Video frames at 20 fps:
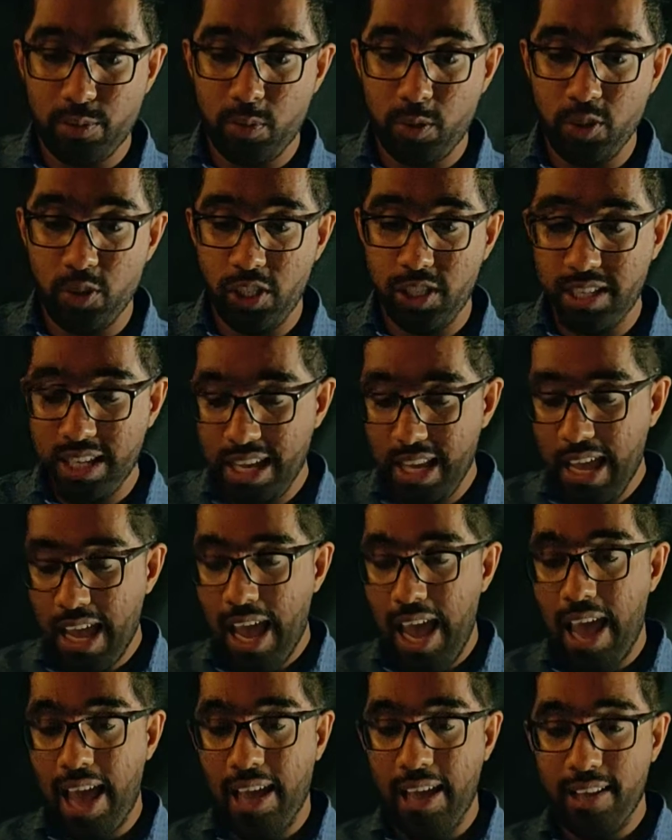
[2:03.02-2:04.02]
project,
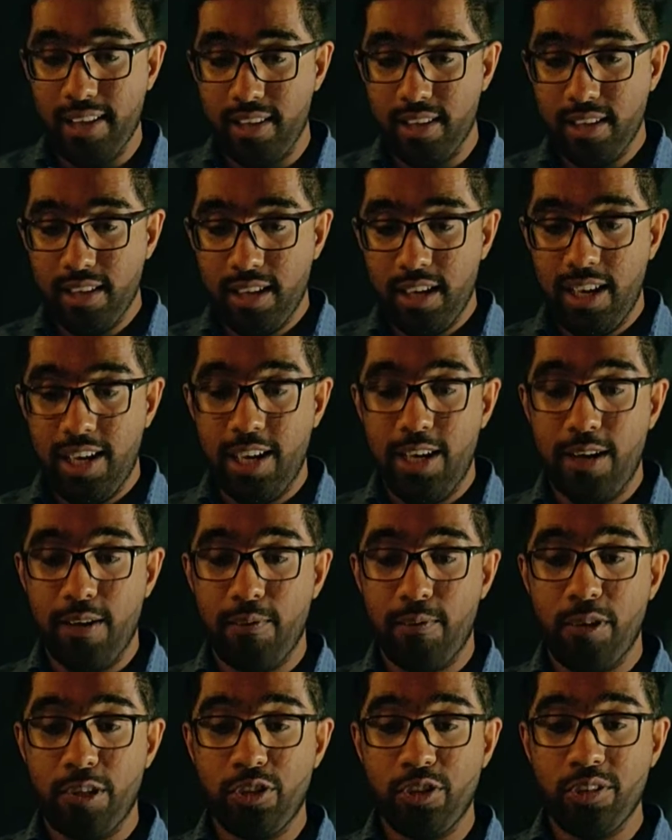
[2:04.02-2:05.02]
and
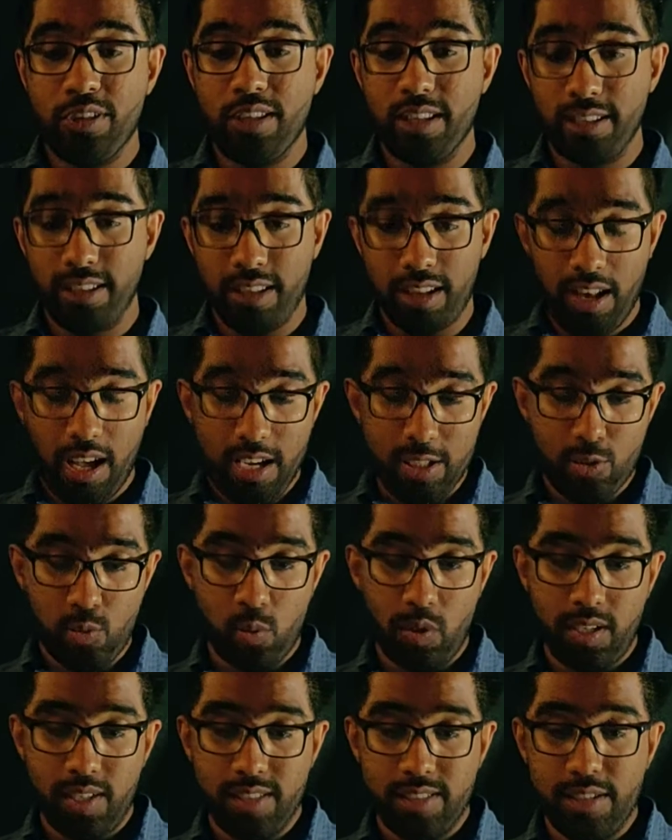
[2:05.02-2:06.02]
the last
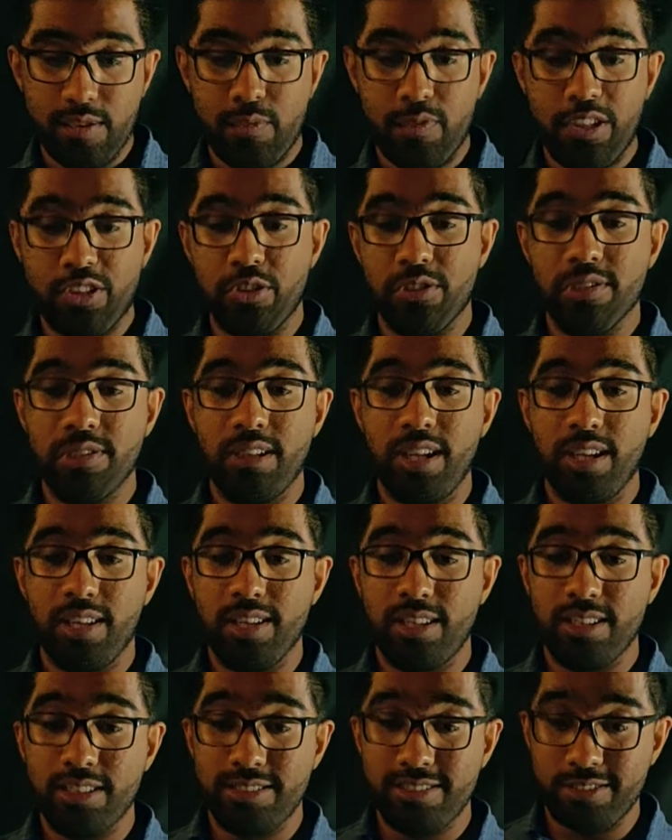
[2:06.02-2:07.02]
one is the
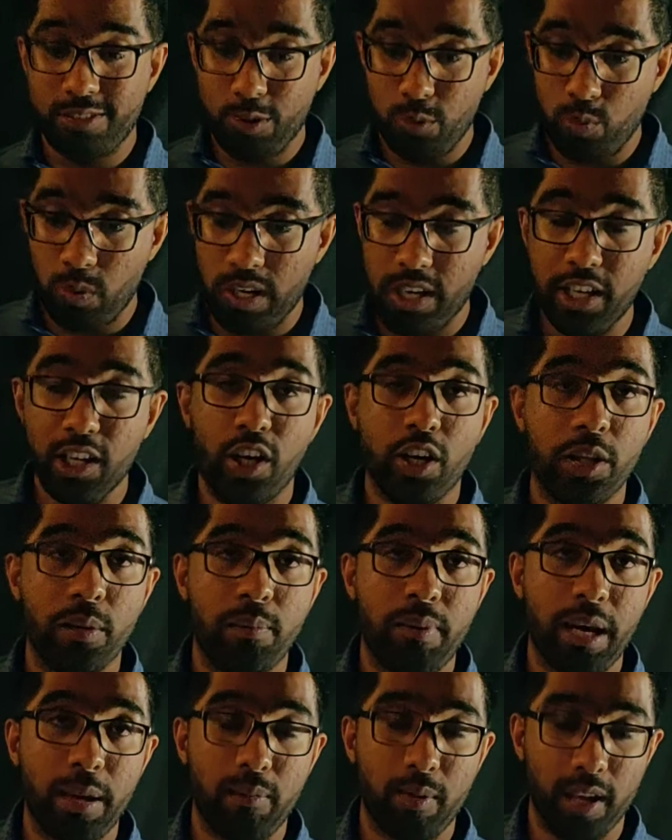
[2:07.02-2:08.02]
frictional stir welding on the
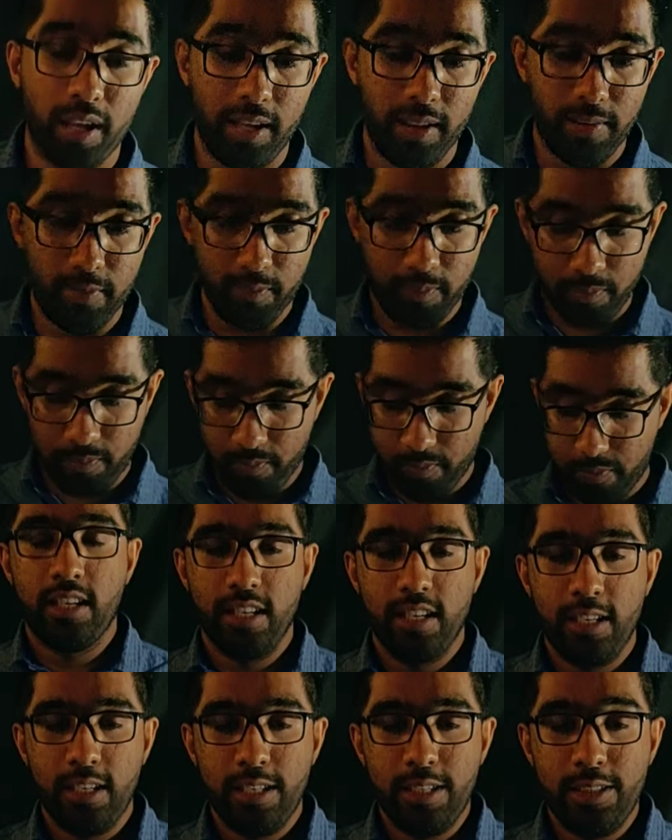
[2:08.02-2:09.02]
pipeline.
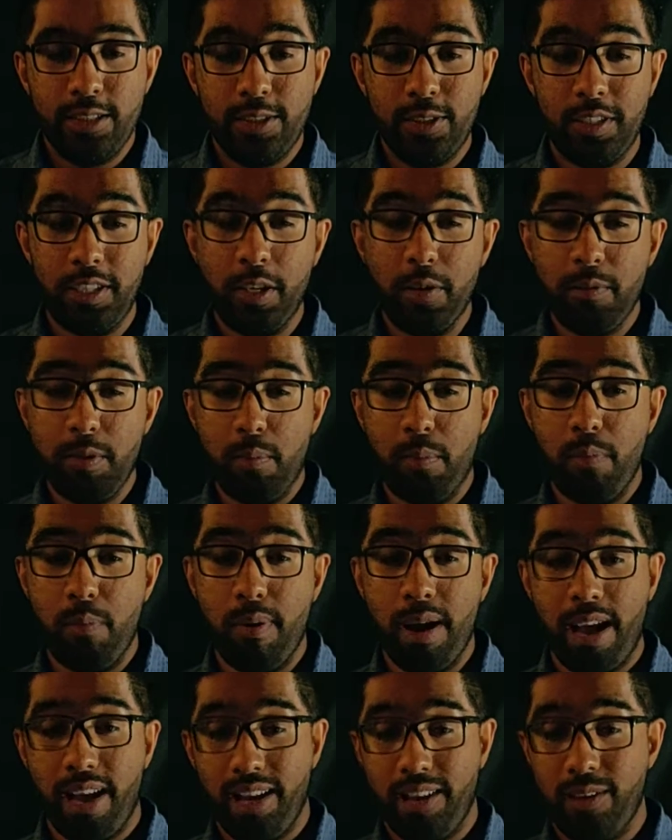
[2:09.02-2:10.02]
To give a
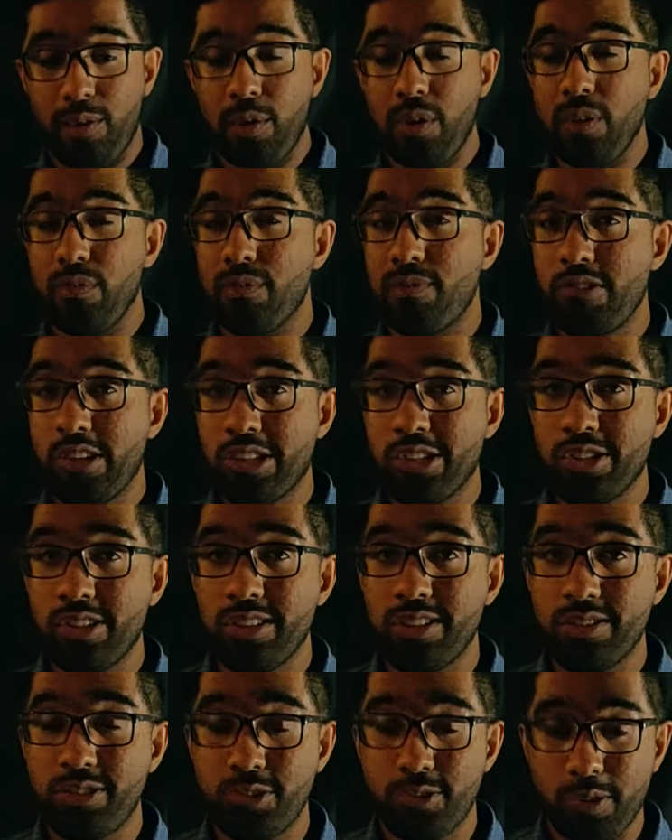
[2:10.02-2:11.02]
background on
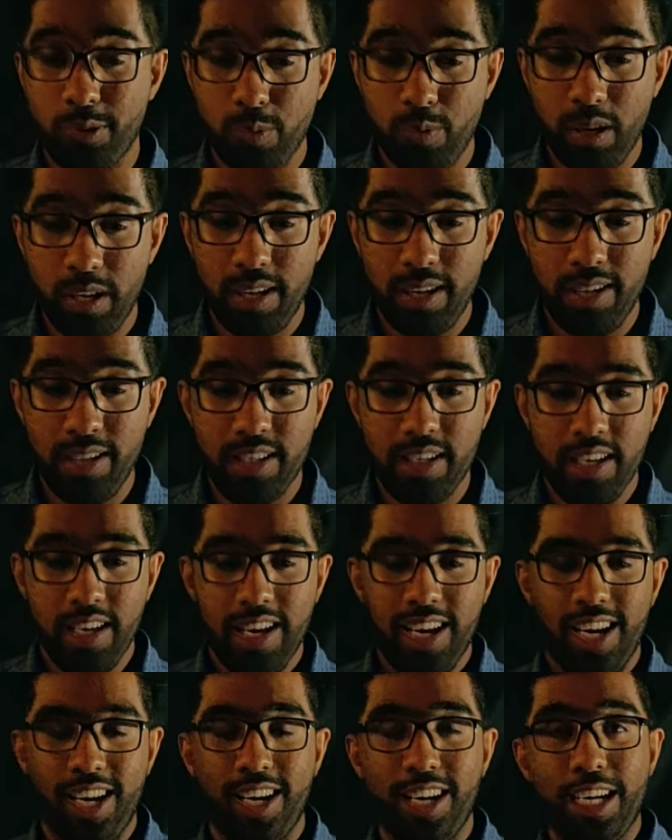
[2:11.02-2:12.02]
frictional stir welding,
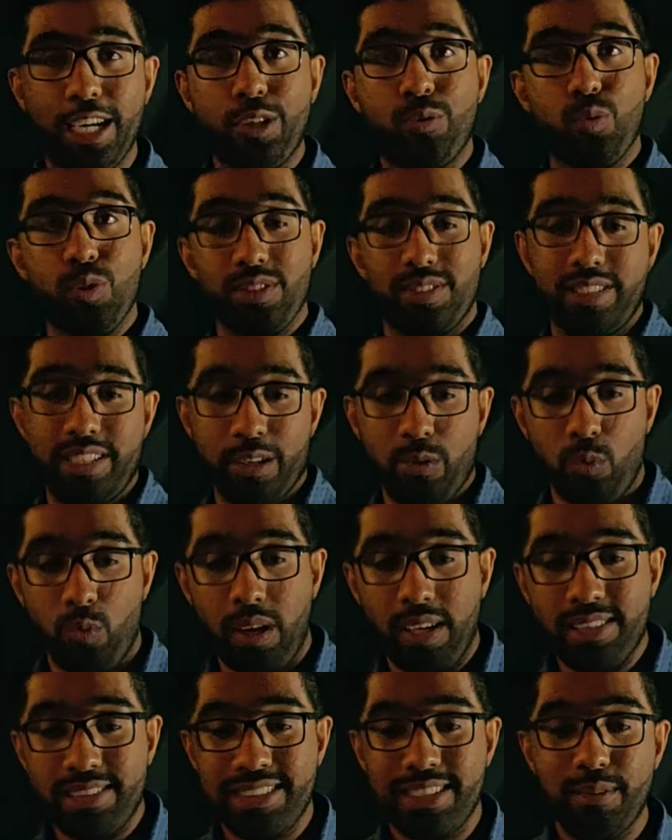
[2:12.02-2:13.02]
it was
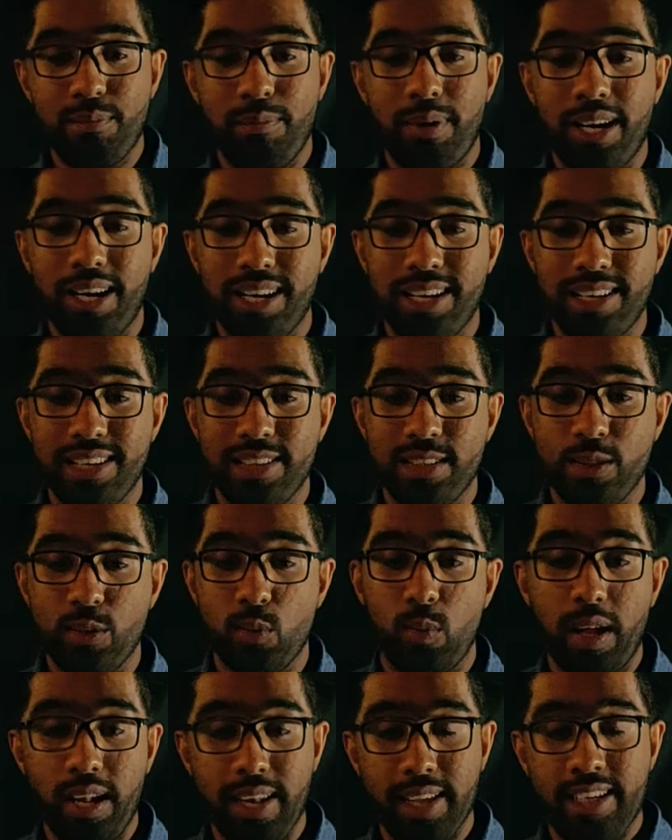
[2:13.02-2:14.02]
invented by the
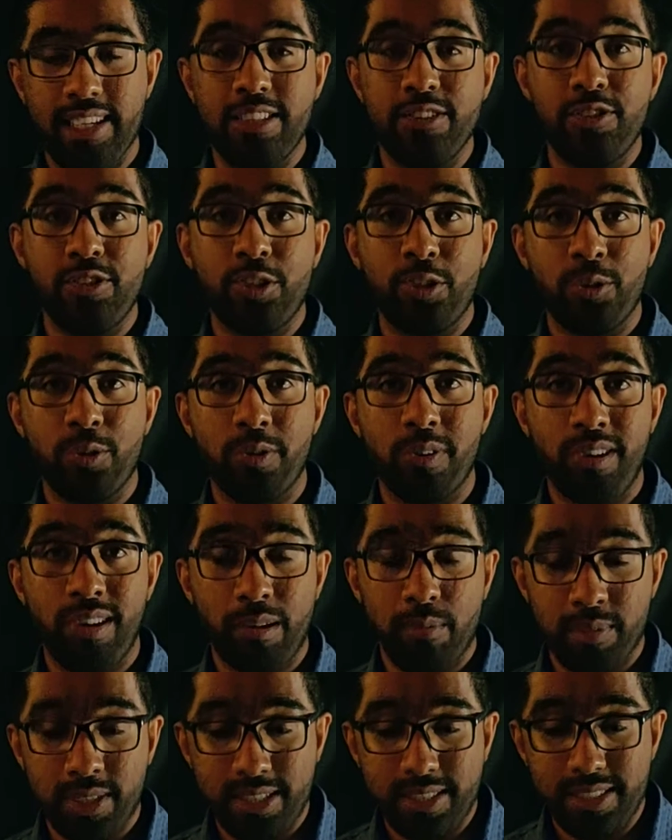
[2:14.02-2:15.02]
Welding Institute
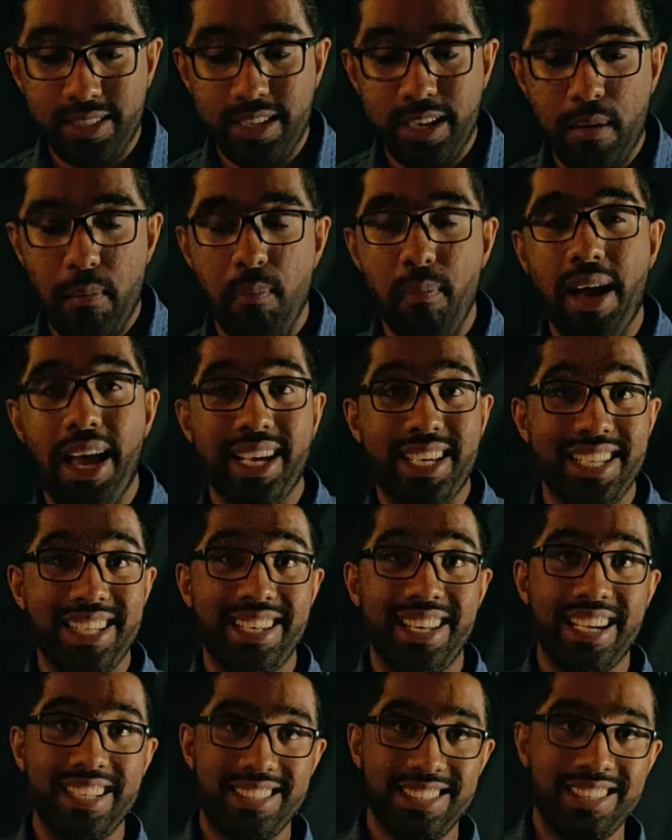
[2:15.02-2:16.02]
Limited back in
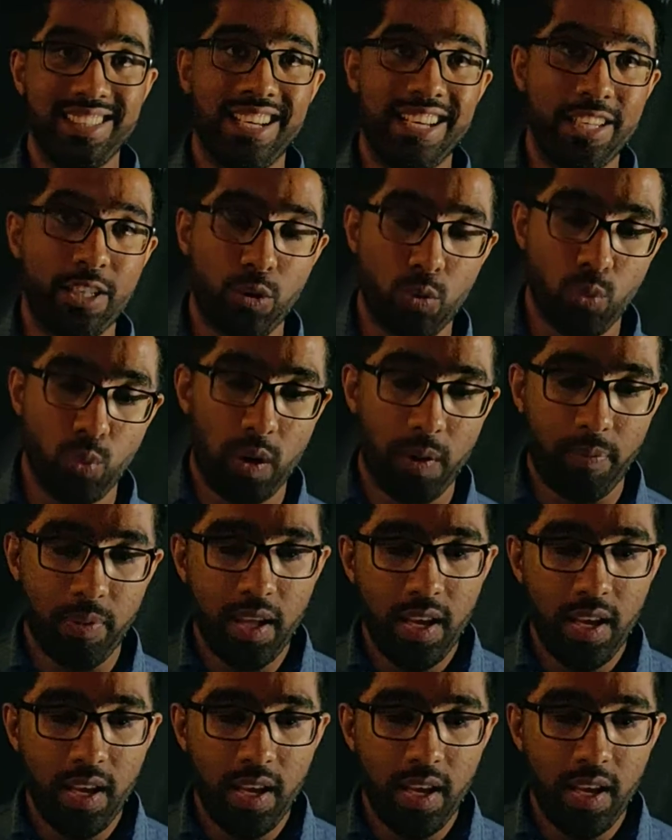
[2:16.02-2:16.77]
1991.